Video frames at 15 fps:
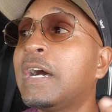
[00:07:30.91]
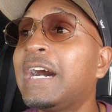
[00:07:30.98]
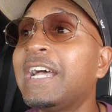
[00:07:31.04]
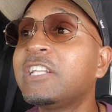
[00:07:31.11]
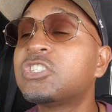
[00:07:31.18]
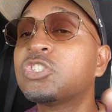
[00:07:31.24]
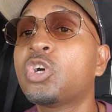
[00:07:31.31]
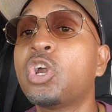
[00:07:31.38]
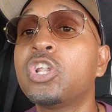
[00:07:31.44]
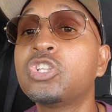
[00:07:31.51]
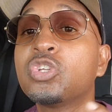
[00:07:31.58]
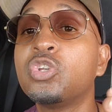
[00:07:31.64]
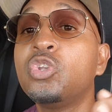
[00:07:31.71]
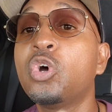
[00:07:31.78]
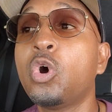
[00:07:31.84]
I
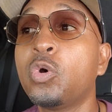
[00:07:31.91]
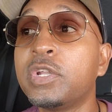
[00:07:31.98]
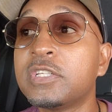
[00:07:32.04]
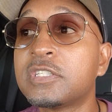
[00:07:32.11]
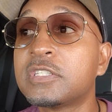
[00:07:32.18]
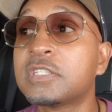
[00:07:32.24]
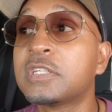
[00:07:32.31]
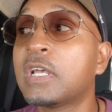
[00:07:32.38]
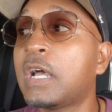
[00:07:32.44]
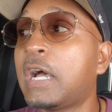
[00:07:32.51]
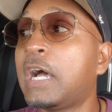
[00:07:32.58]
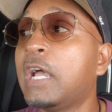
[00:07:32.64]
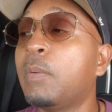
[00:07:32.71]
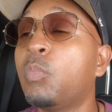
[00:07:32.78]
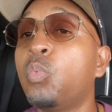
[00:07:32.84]
started to notice
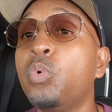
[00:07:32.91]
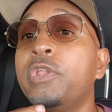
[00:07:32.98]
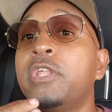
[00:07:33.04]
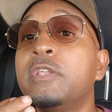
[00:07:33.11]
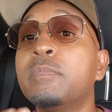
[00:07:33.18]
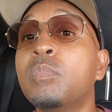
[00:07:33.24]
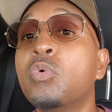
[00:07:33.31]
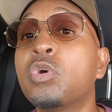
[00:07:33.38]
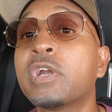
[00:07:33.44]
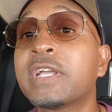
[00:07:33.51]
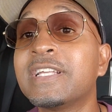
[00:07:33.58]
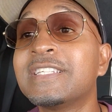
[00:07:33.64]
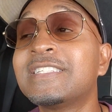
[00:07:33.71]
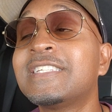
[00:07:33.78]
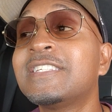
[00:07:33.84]
I'm winning more
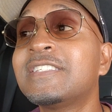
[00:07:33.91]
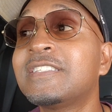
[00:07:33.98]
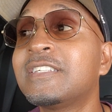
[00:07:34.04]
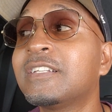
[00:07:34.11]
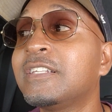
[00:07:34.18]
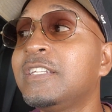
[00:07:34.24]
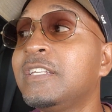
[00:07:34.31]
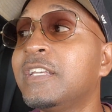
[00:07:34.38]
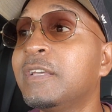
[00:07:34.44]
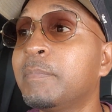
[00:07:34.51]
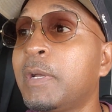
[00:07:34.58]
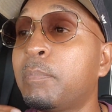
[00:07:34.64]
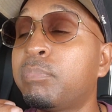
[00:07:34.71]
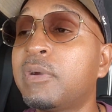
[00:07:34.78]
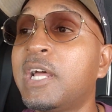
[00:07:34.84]
consistently and
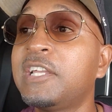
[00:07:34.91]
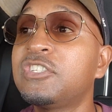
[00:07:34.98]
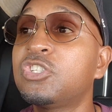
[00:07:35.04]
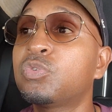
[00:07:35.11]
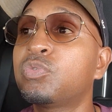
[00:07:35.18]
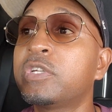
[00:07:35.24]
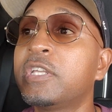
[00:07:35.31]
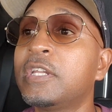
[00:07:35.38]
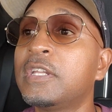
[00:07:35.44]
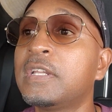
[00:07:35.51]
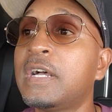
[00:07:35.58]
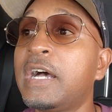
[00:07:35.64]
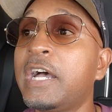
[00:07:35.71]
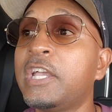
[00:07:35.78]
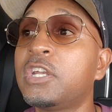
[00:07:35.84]
my prizes were getting
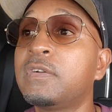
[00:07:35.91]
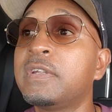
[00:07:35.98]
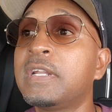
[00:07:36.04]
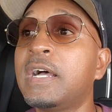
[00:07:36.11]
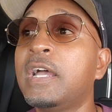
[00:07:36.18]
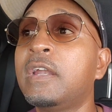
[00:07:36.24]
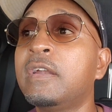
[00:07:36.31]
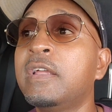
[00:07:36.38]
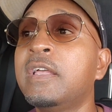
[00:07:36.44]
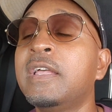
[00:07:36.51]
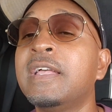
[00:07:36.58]
higher and higher.